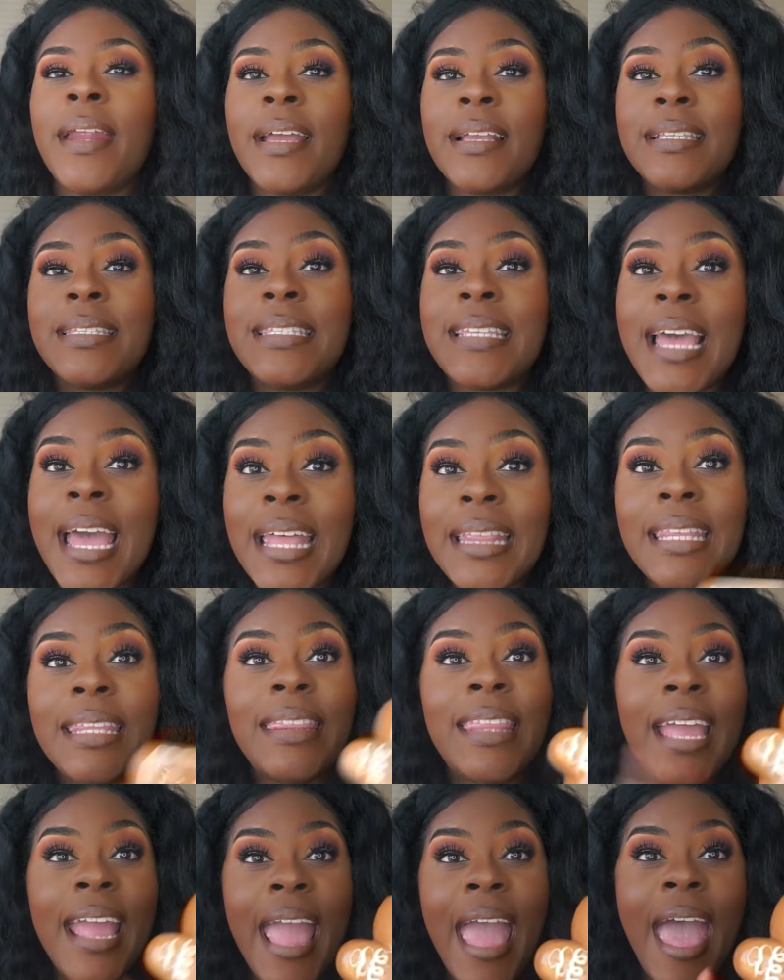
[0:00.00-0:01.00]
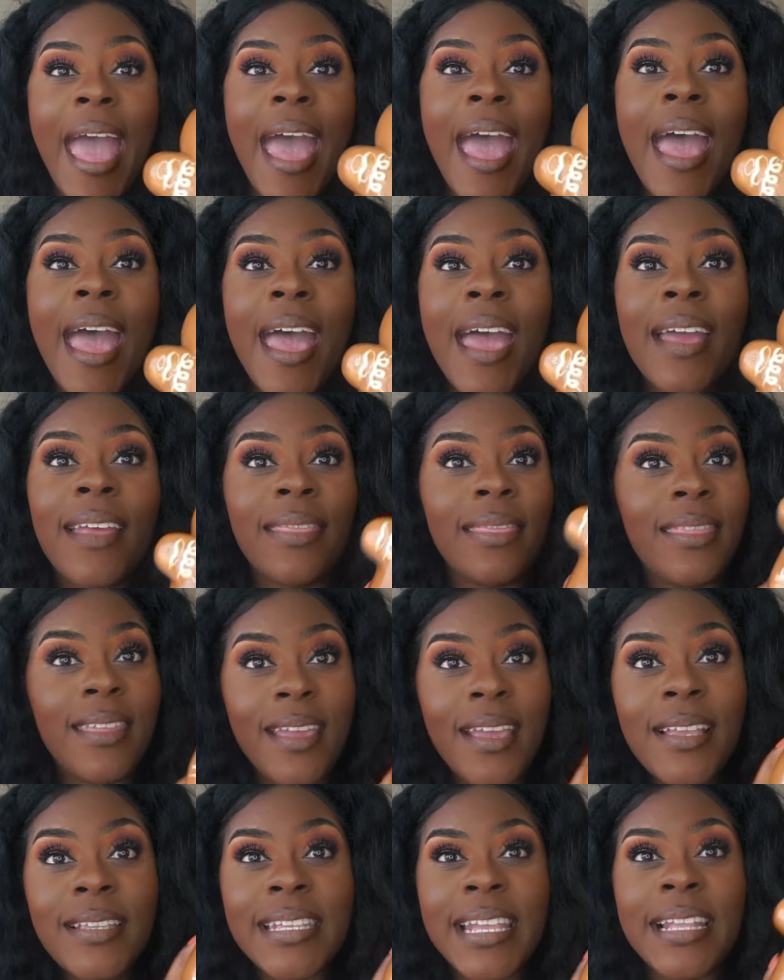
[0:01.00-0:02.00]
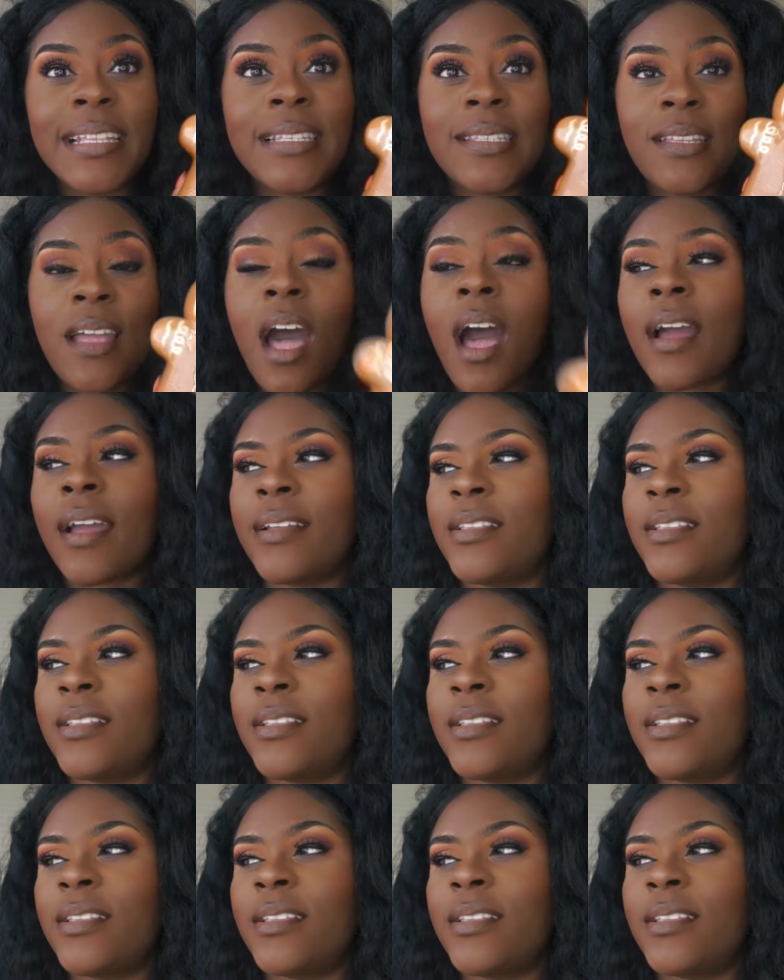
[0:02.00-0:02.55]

it said that they had these in stock.